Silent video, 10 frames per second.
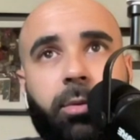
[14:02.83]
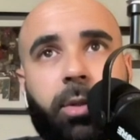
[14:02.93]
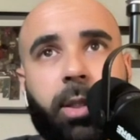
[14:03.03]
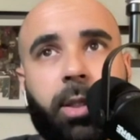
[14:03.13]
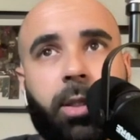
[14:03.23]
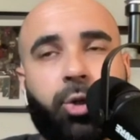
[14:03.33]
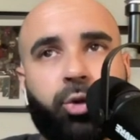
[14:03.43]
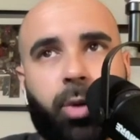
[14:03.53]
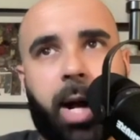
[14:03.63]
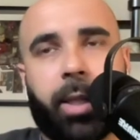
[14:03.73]
the
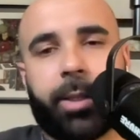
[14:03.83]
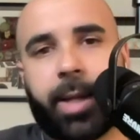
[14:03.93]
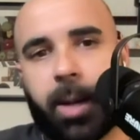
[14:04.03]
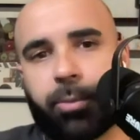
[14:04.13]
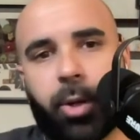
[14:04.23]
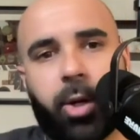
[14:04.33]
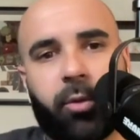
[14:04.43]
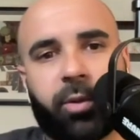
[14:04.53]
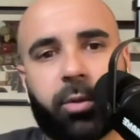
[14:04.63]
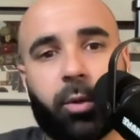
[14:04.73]
Drew Holiday upgrade
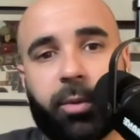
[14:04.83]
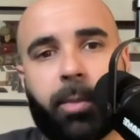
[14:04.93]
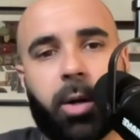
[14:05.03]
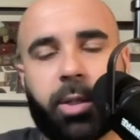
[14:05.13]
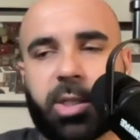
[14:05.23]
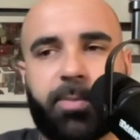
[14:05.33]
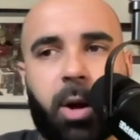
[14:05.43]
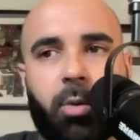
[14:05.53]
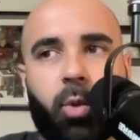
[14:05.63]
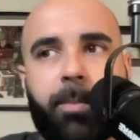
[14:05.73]
over Marcus
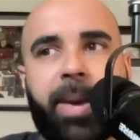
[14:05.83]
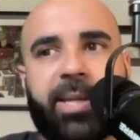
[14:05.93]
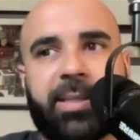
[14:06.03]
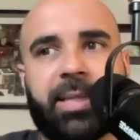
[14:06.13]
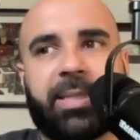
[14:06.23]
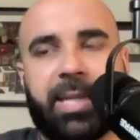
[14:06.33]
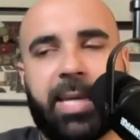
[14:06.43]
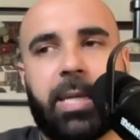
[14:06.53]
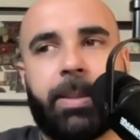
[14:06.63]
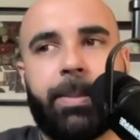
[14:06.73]
Smart, what makes this
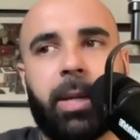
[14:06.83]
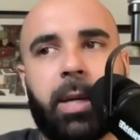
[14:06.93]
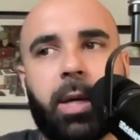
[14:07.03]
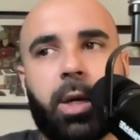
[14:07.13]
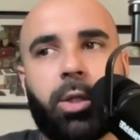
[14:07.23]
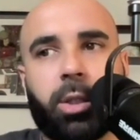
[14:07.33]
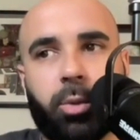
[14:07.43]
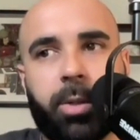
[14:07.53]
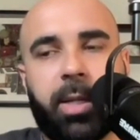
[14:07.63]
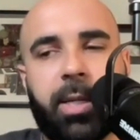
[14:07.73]
team
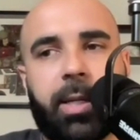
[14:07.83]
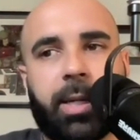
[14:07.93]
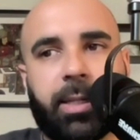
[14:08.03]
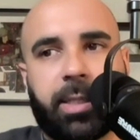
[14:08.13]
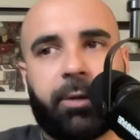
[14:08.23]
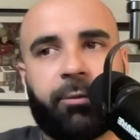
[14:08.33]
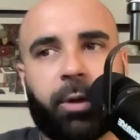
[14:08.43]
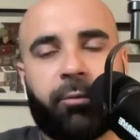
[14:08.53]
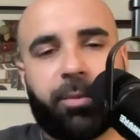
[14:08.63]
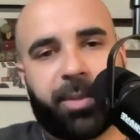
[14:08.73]
unique and
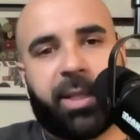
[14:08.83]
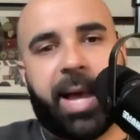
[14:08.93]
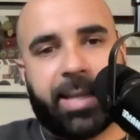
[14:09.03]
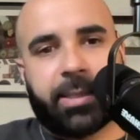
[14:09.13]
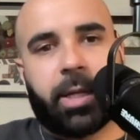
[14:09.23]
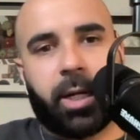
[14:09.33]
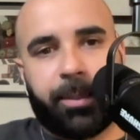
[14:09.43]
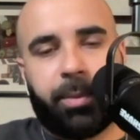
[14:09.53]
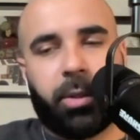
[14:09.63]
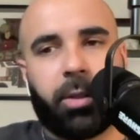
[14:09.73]
different from the last
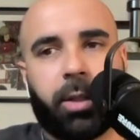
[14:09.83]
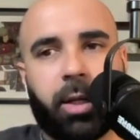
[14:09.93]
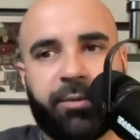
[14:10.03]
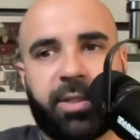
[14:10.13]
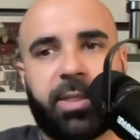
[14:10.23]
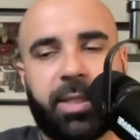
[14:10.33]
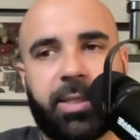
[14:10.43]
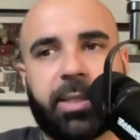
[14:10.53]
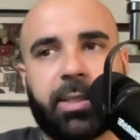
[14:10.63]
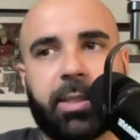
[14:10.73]
couple of
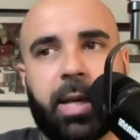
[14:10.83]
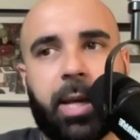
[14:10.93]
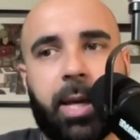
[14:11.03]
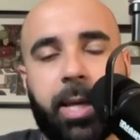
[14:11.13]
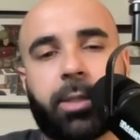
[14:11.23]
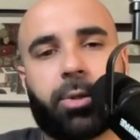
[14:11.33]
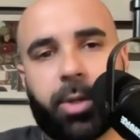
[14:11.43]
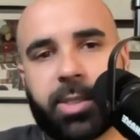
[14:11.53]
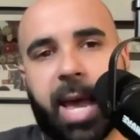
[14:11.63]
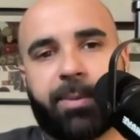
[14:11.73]
seasons is
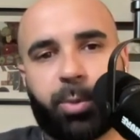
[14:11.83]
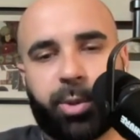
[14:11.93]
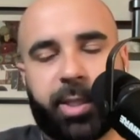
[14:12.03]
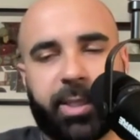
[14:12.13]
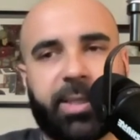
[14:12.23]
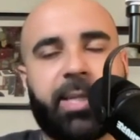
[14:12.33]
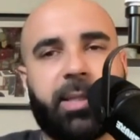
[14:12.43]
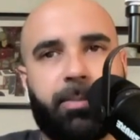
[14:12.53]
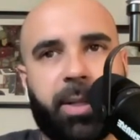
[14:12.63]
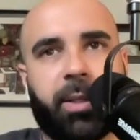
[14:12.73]
Kristaps Porzingis.
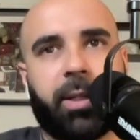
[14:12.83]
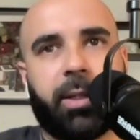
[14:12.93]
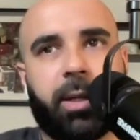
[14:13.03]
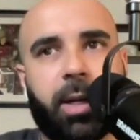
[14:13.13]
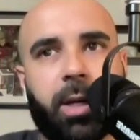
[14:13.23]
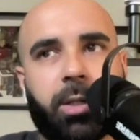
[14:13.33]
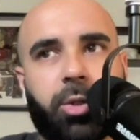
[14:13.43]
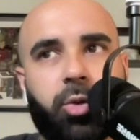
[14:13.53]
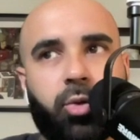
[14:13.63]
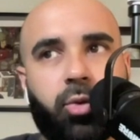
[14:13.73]
His ability
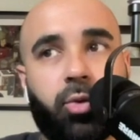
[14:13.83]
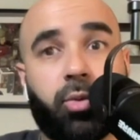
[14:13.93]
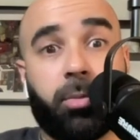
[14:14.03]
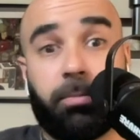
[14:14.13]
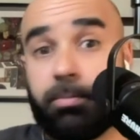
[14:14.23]
to